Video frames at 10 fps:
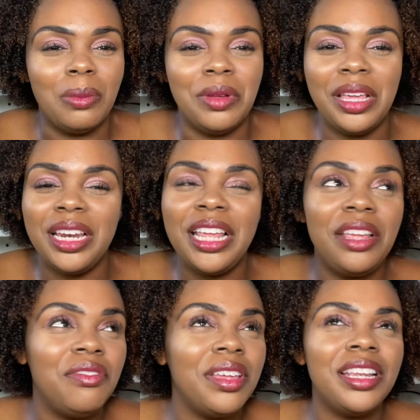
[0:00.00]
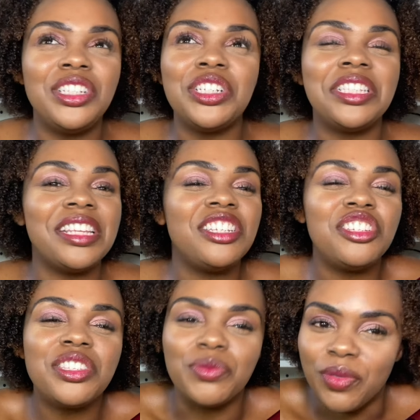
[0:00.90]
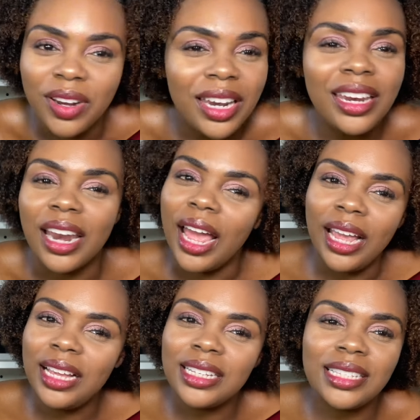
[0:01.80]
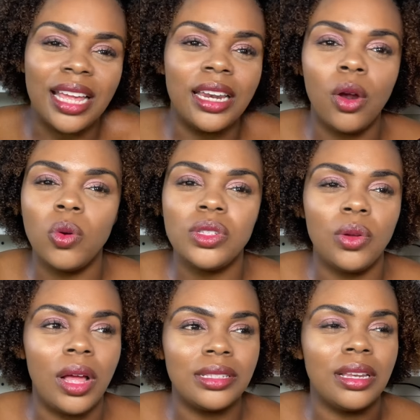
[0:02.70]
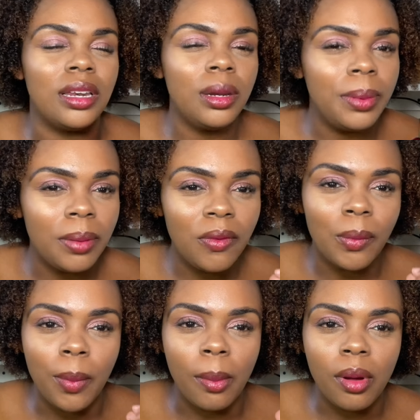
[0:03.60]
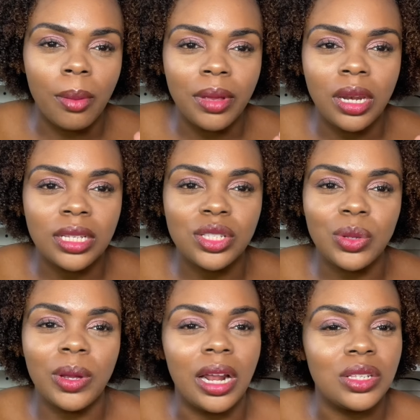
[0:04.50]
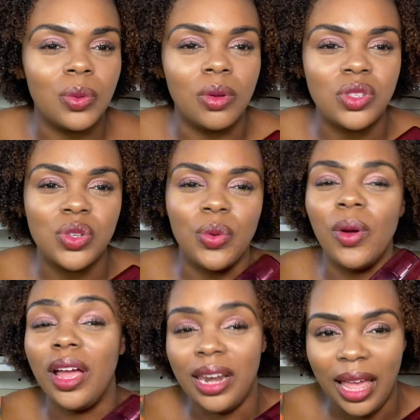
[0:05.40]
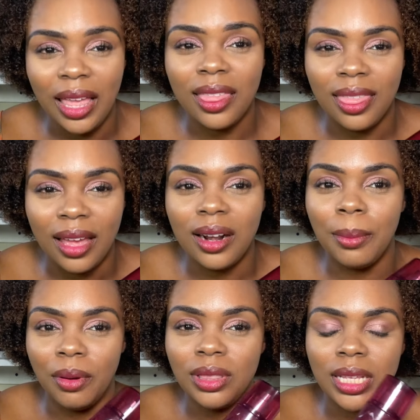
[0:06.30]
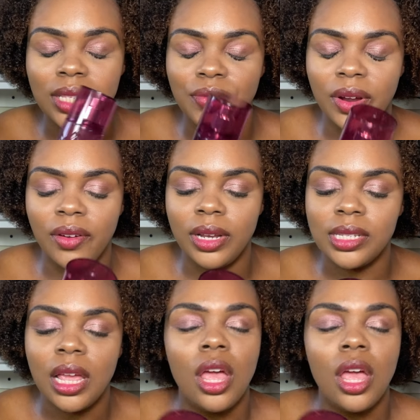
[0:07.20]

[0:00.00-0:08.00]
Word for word: It's just really nice, and it also has a little bit of a bubblegumminess to it as well too. I like that about this fragrance.